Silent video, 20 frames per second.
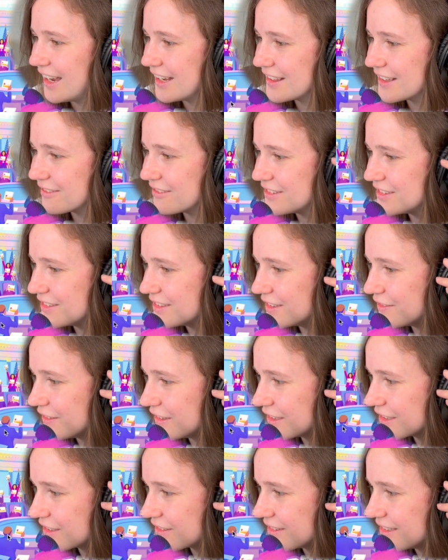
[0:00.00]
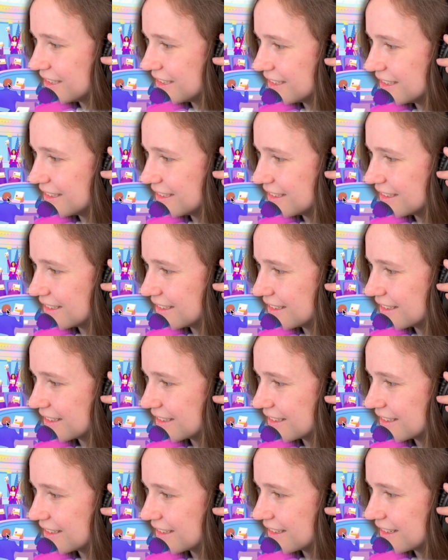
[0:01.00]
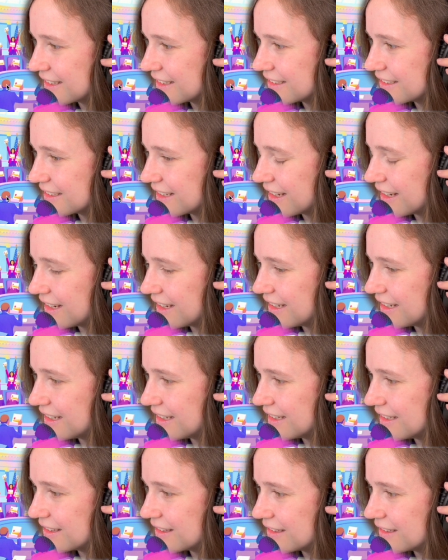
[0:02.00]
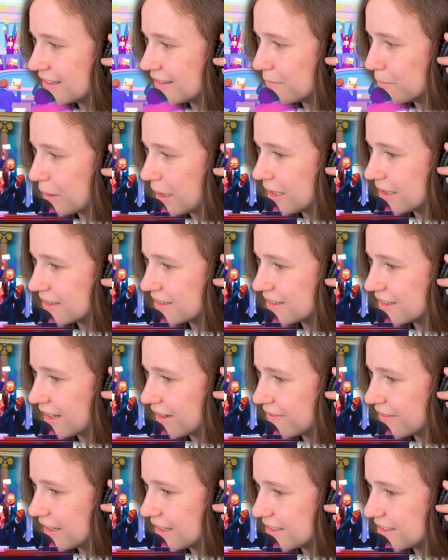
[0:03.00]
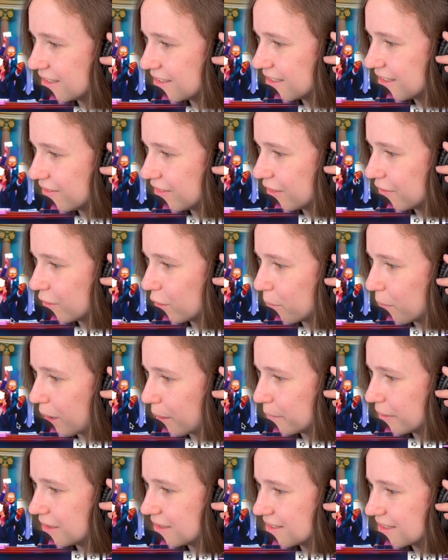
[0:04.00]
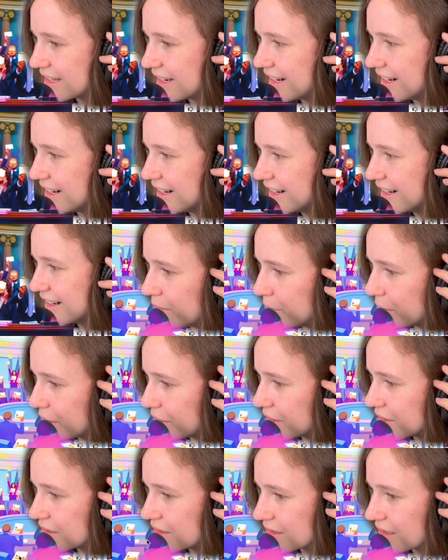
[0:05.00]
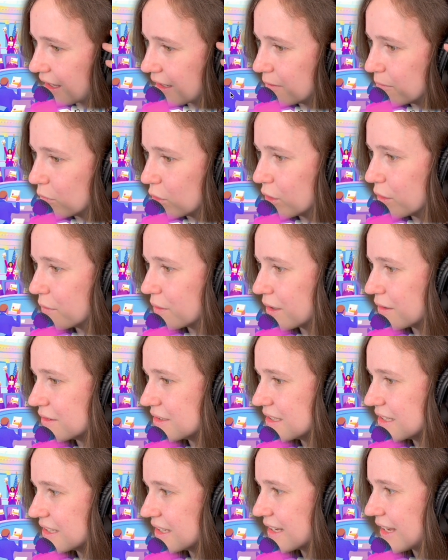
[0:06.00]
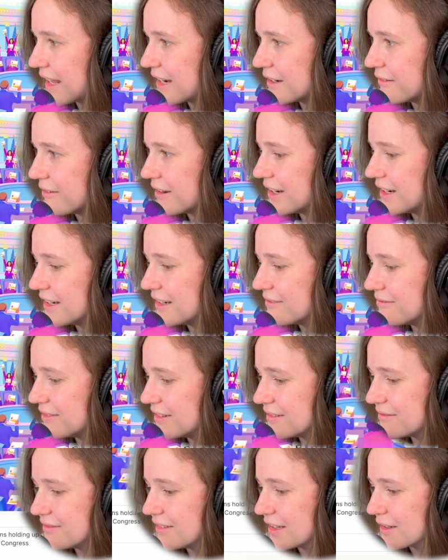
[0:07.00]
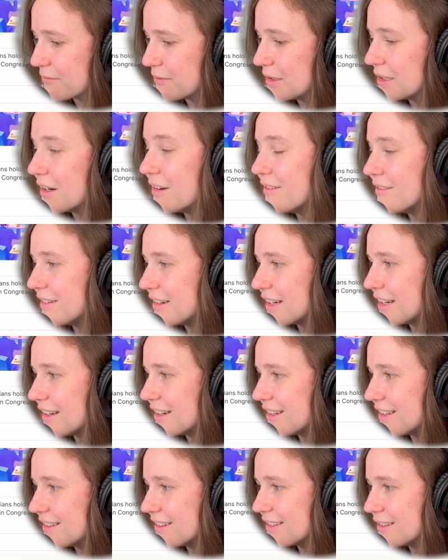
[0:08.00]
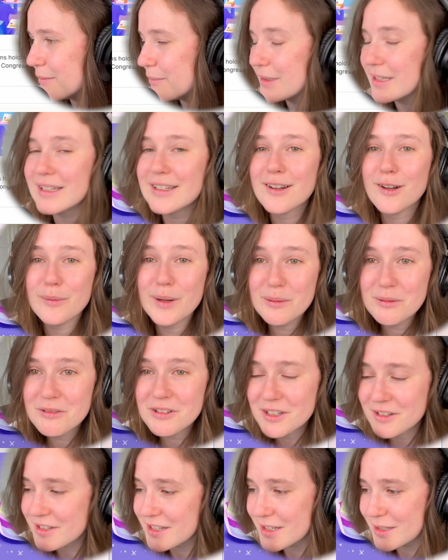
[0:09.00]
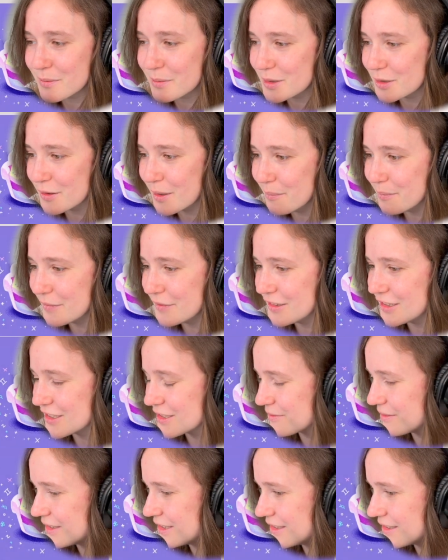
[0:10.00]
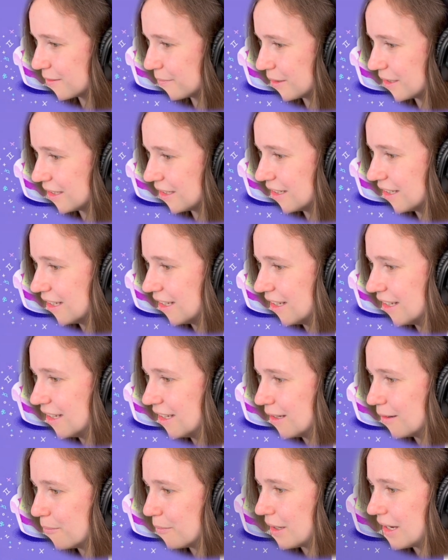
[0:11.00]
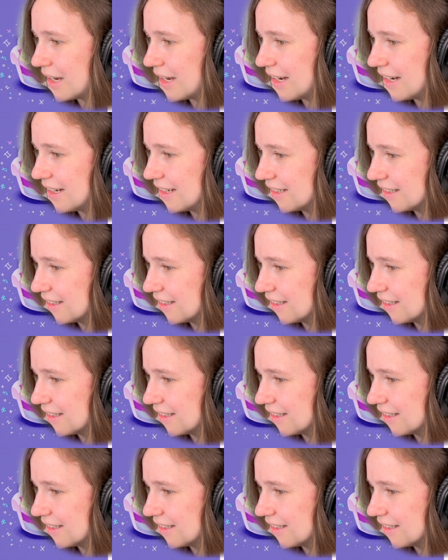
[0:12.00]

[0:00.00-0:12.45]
I think we'll do the first one because the pies are not faces even if Obama is there. But this is kind of more what I was thinking anyway. We don't need it to be Obama. We don't need it to be Trump. We just want it to be pie.